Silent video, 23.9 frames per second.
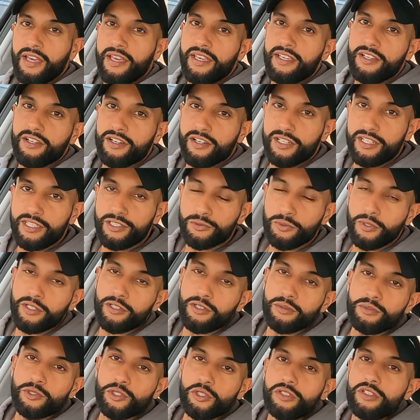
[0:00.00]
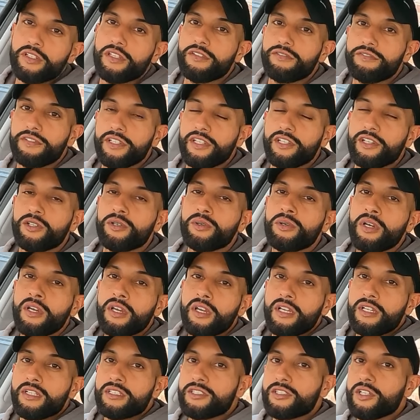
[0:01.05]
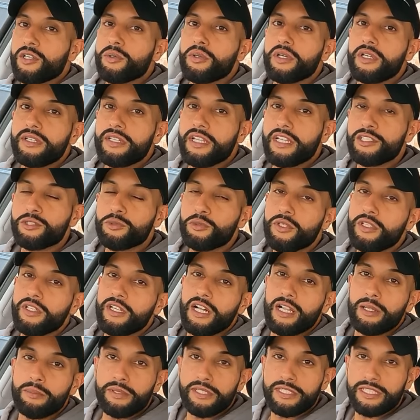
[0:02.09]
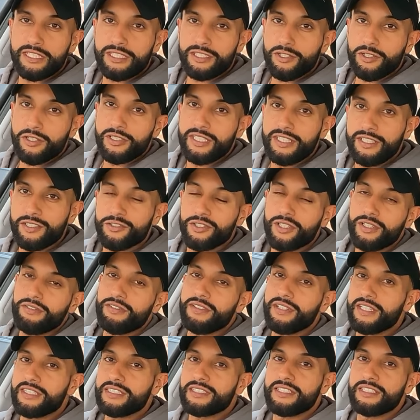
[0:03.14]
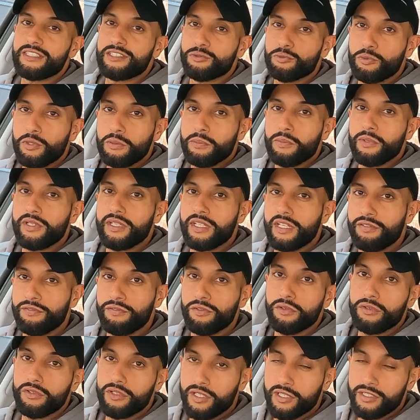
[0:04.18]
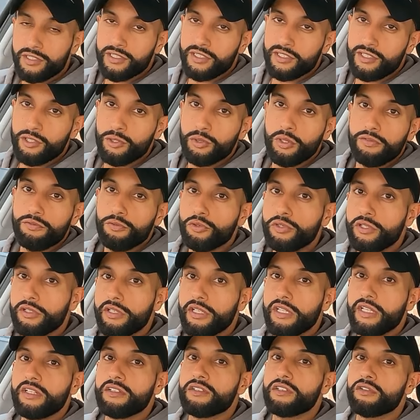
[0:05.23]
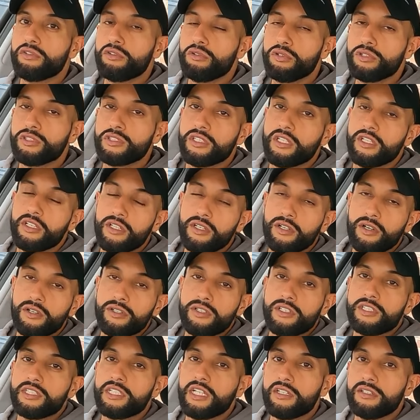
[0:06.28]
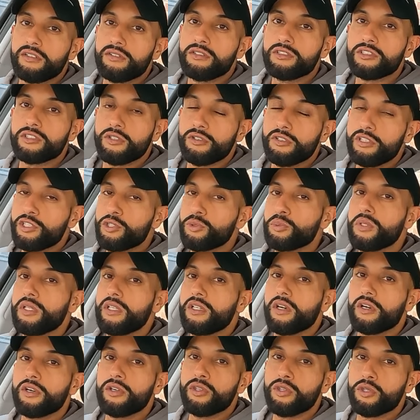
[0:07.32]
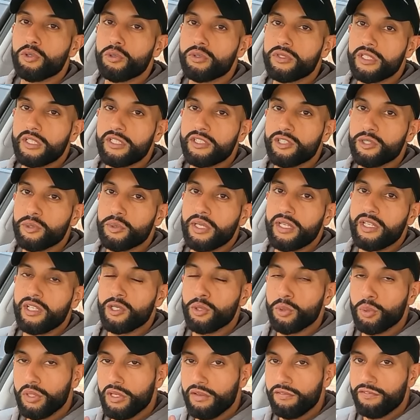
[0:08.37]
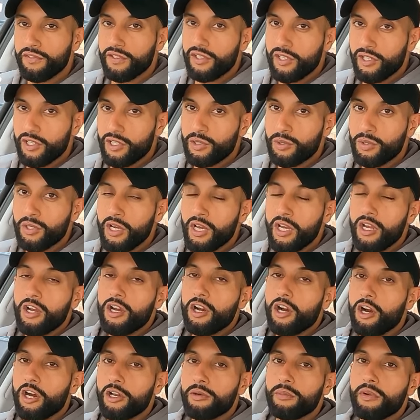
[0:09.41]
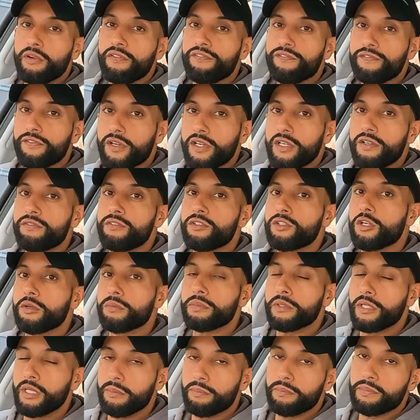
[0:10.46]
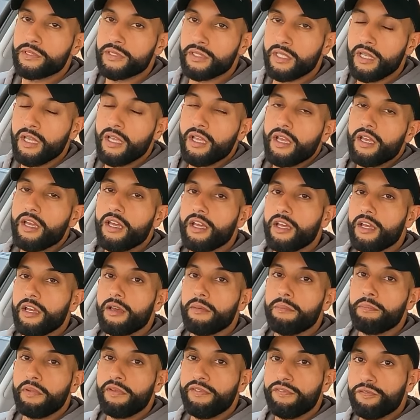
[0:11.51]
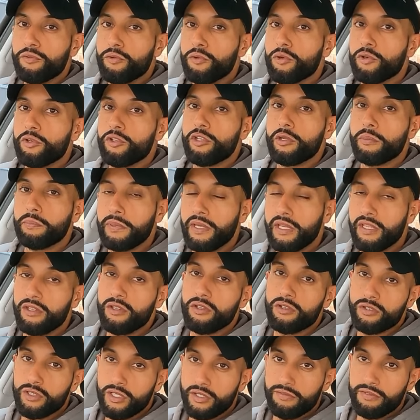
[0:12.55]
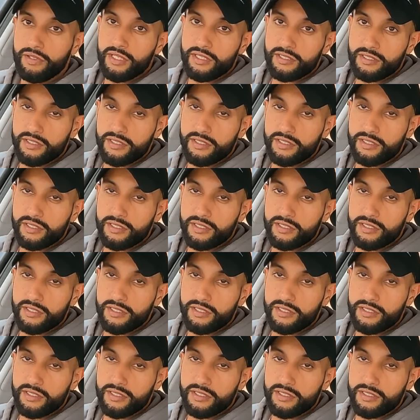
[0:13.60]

Hey guys, welcome to another video. So next week I'll be starting driving lessons with my nephew Rajan, who I've already introduced on the channel. So this week I thought I'd do a quick video on my 5 top tips before you begin your driving